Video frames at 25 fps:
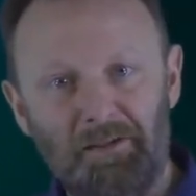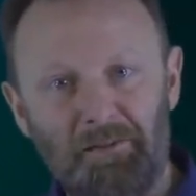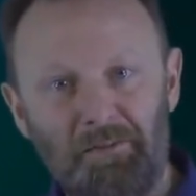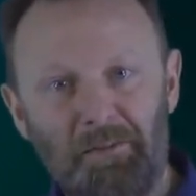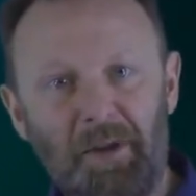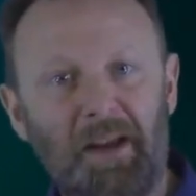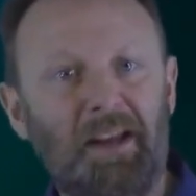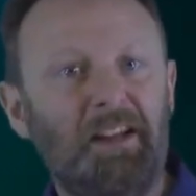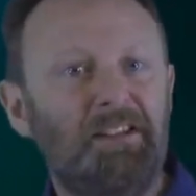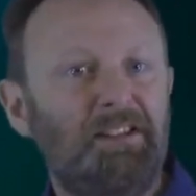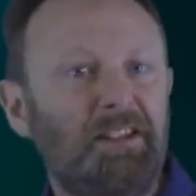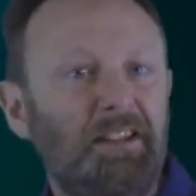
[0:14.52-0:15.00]

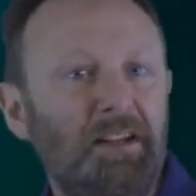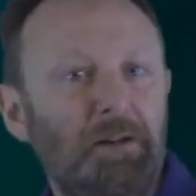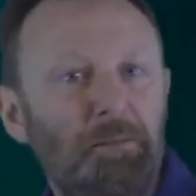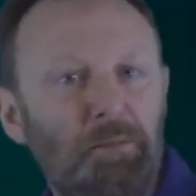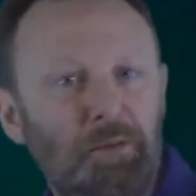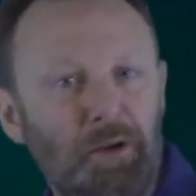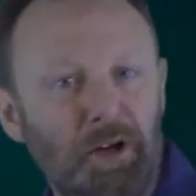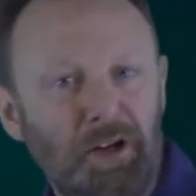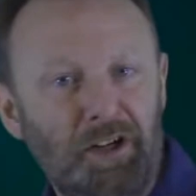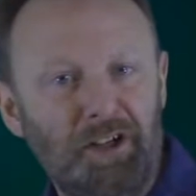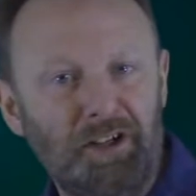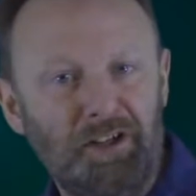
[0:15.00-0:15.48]
make a
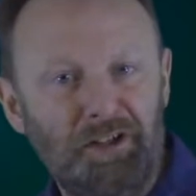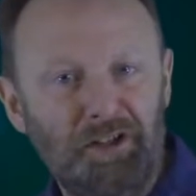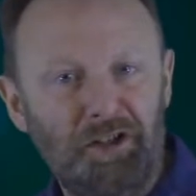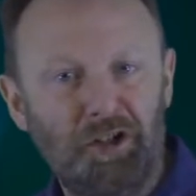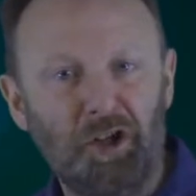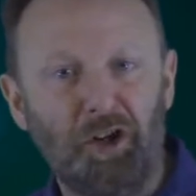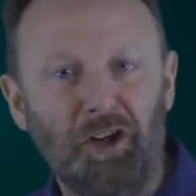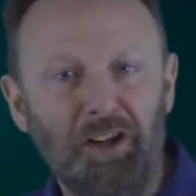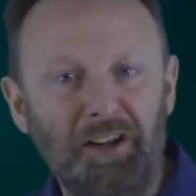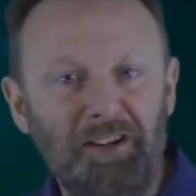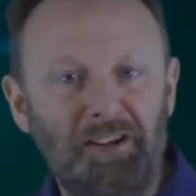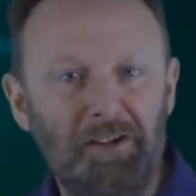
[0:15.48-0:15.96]
deliberate
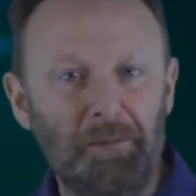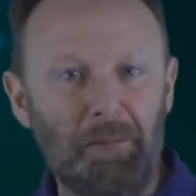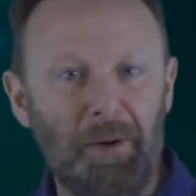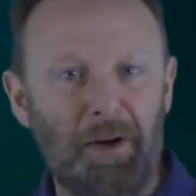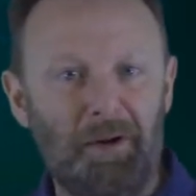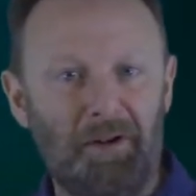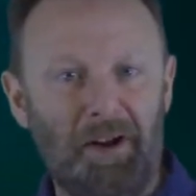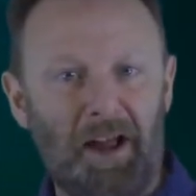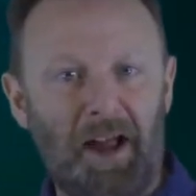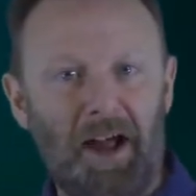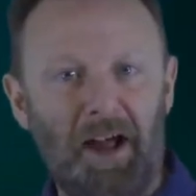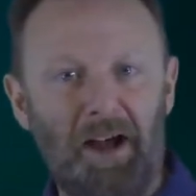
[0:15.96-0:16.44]
choice
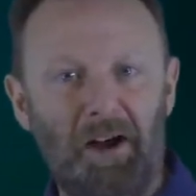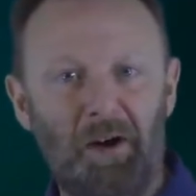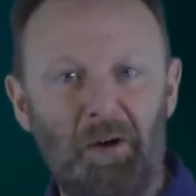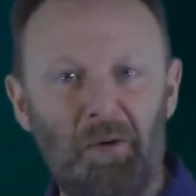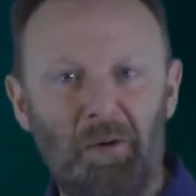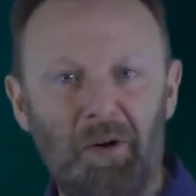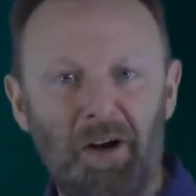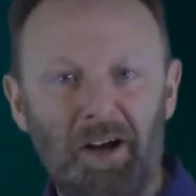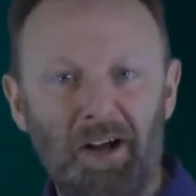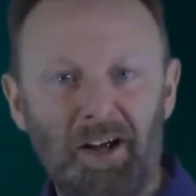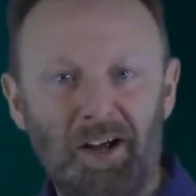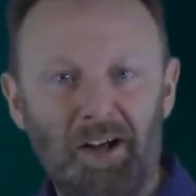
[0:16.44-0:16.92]
about
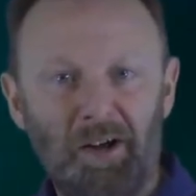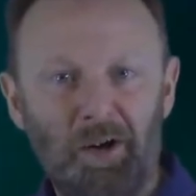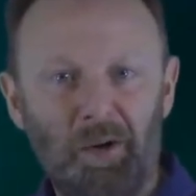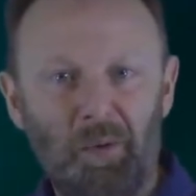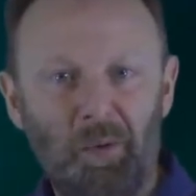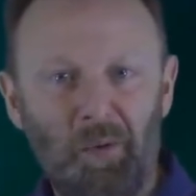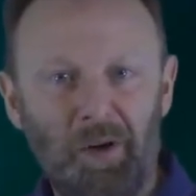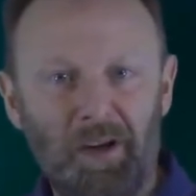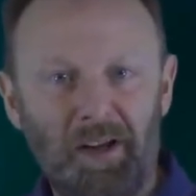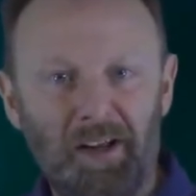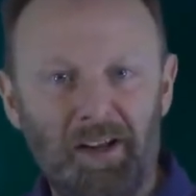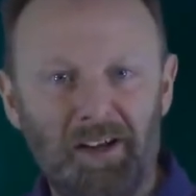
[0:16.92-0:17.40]
how
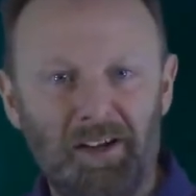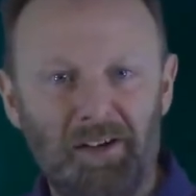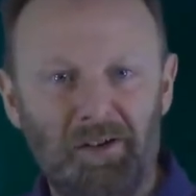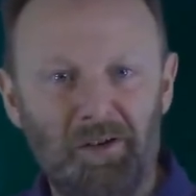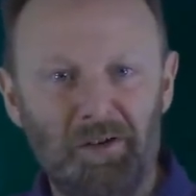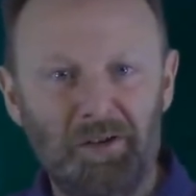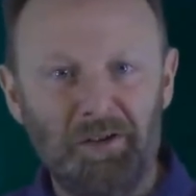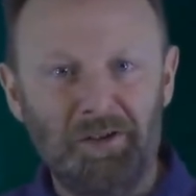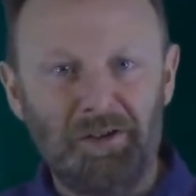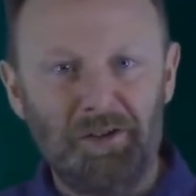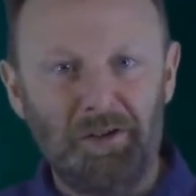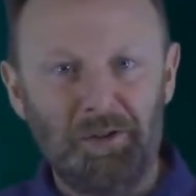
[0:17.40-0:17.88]
we are
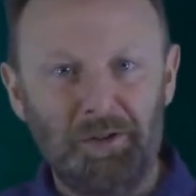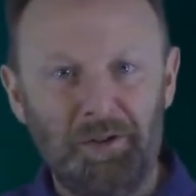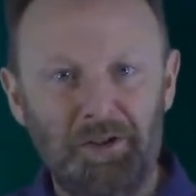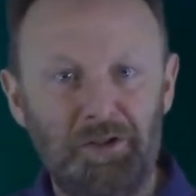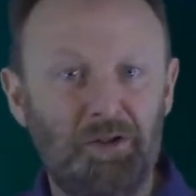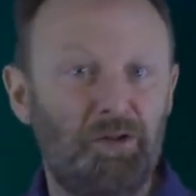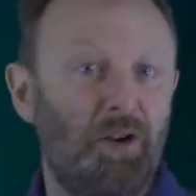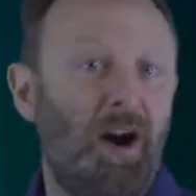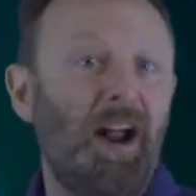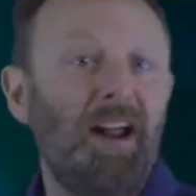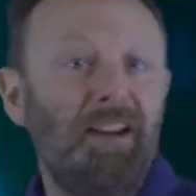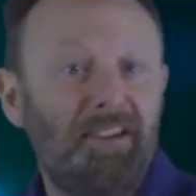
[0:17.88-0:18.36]
going to
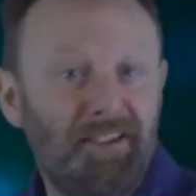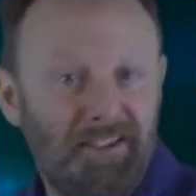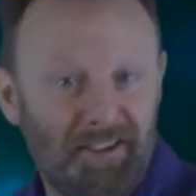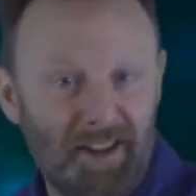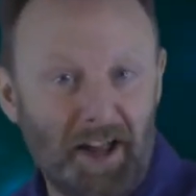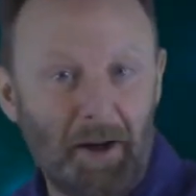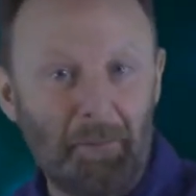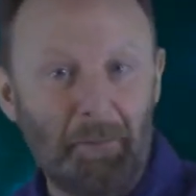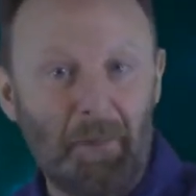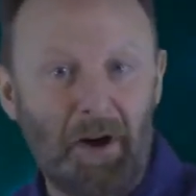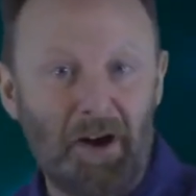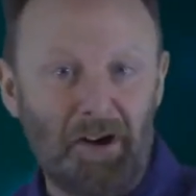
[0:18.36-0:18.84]
address
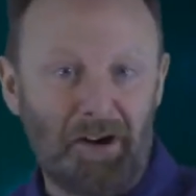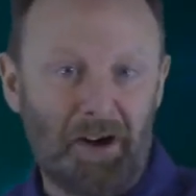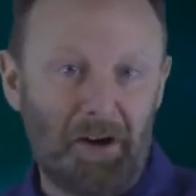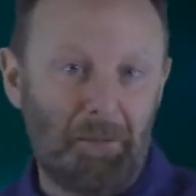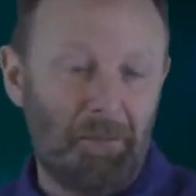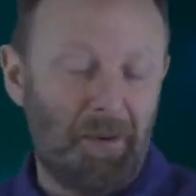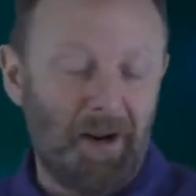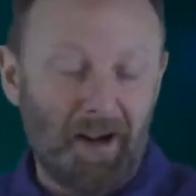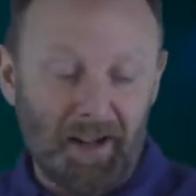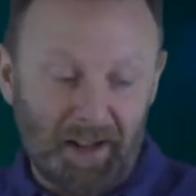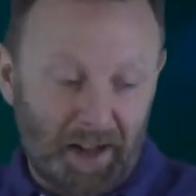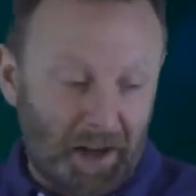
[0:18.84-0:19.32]
that market
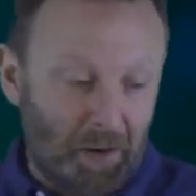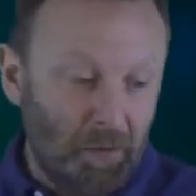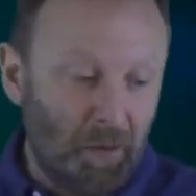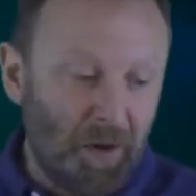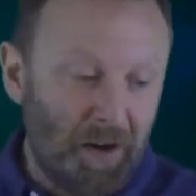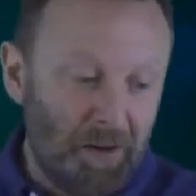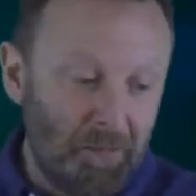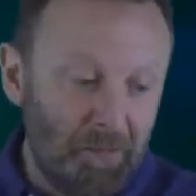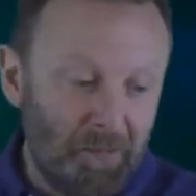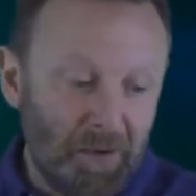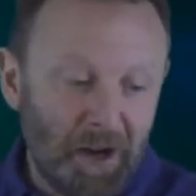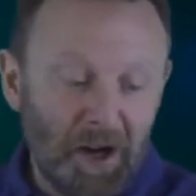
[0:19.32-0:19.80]
pay line,
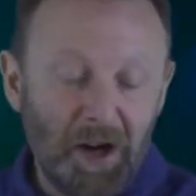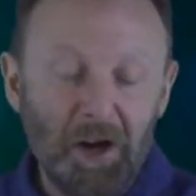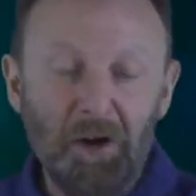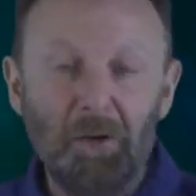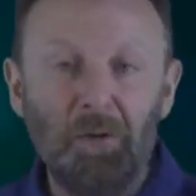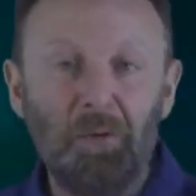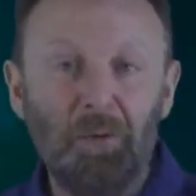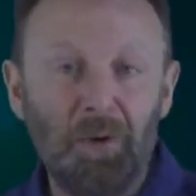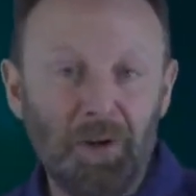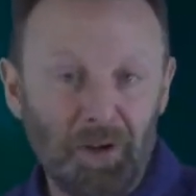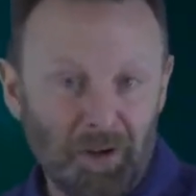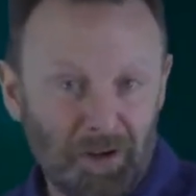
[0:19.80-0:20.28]
we
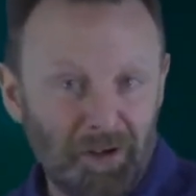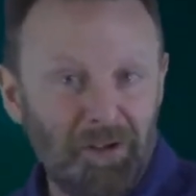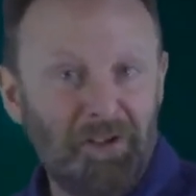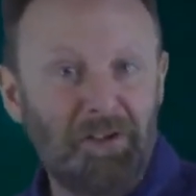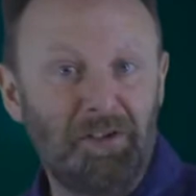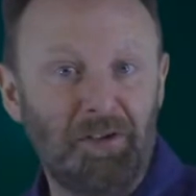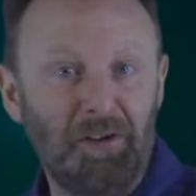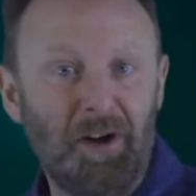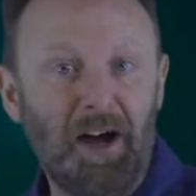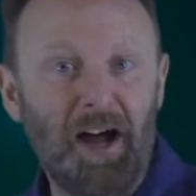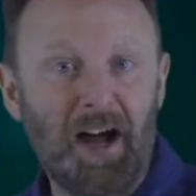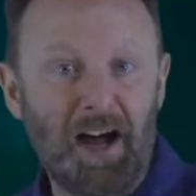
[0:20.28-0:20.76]
will
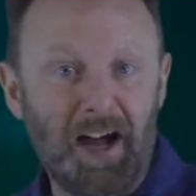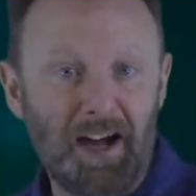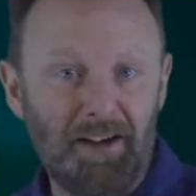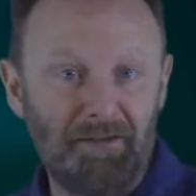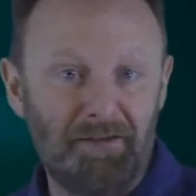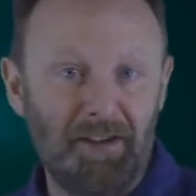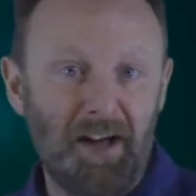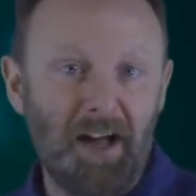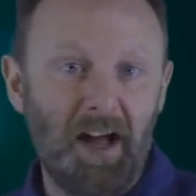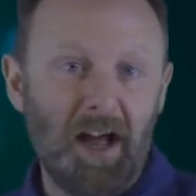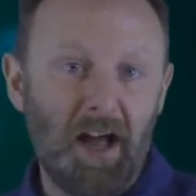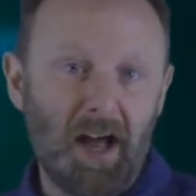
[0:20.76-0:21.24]
also have
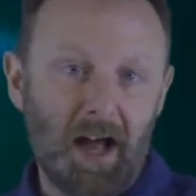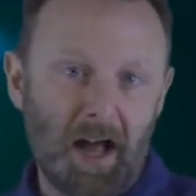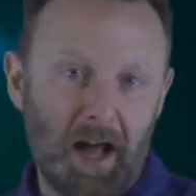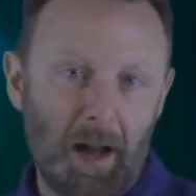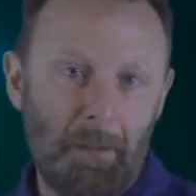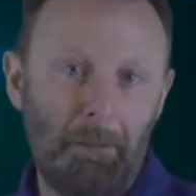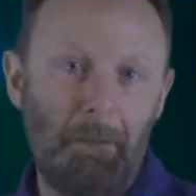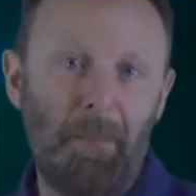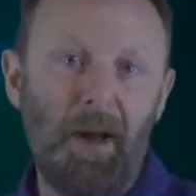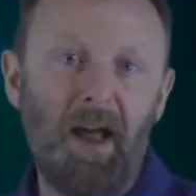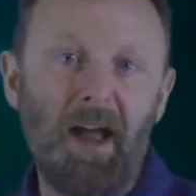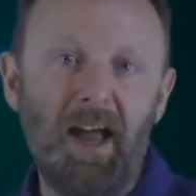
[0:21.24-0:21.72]

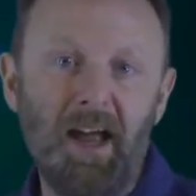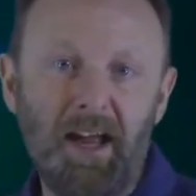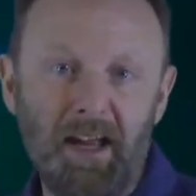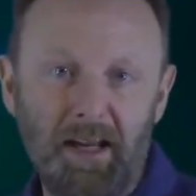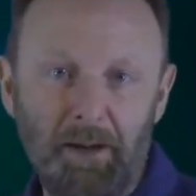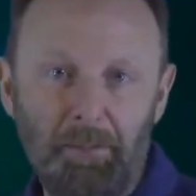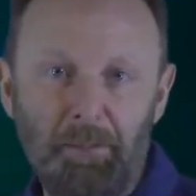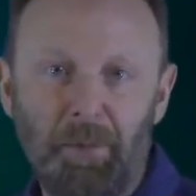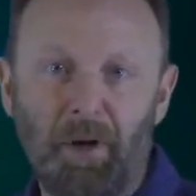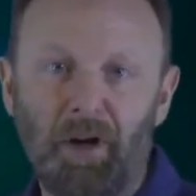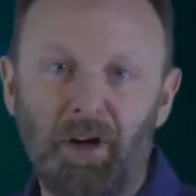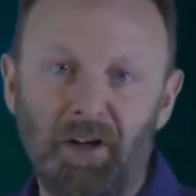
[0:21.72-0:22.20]
a pay
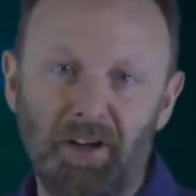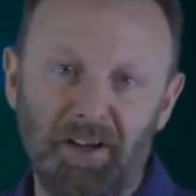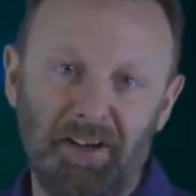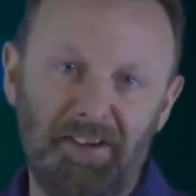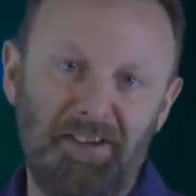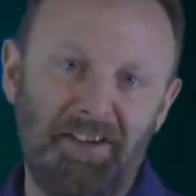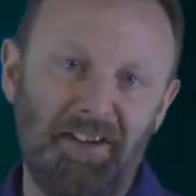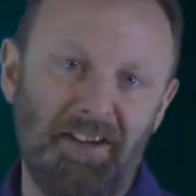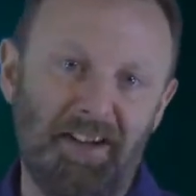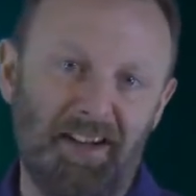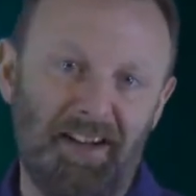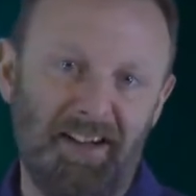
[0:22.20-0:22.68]

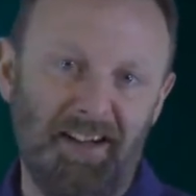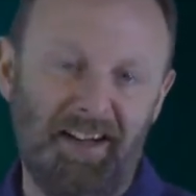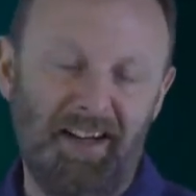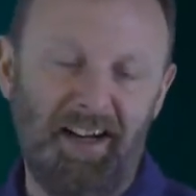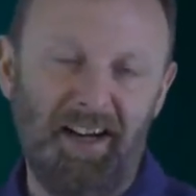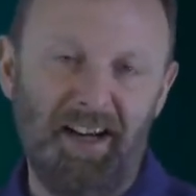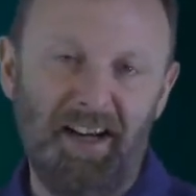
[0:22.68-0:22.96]
policy line.